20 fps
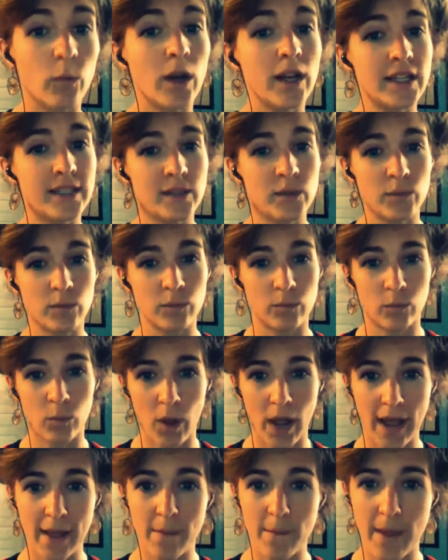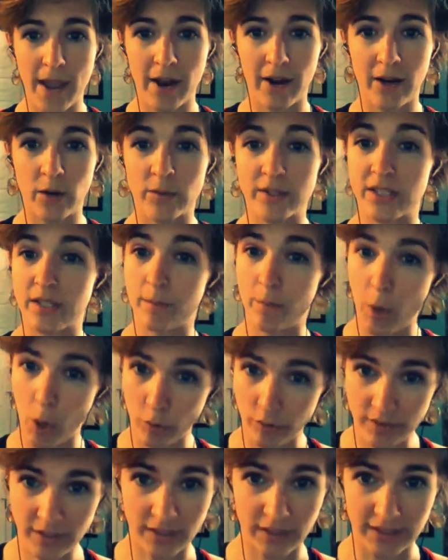That was why Barry was
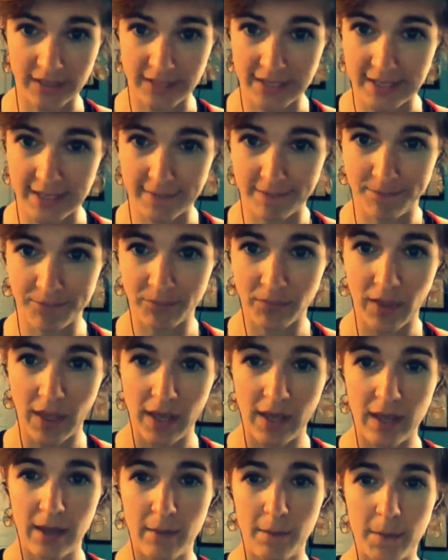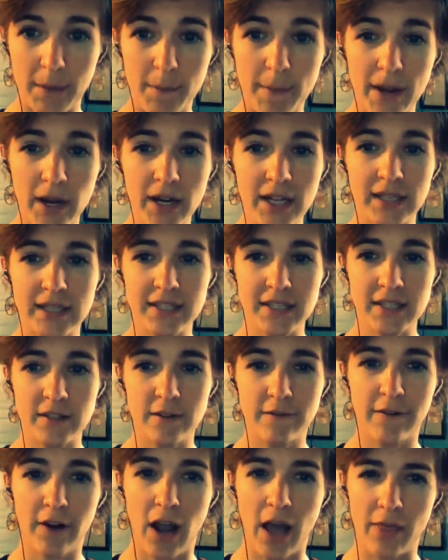supposed to listen. But Barry
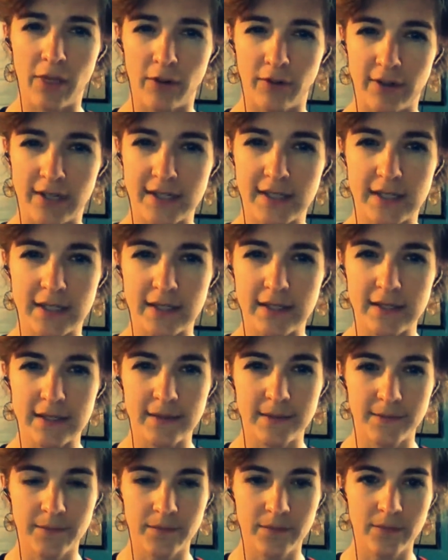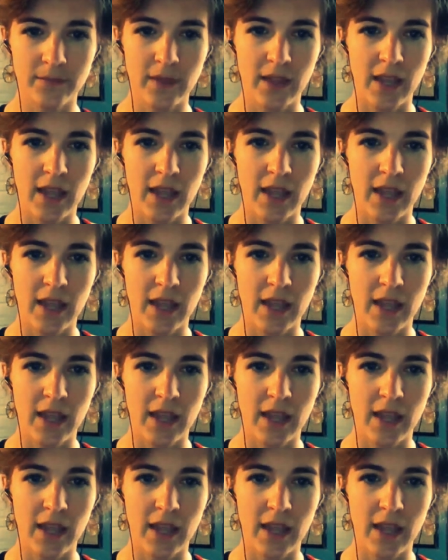listened for other reasons.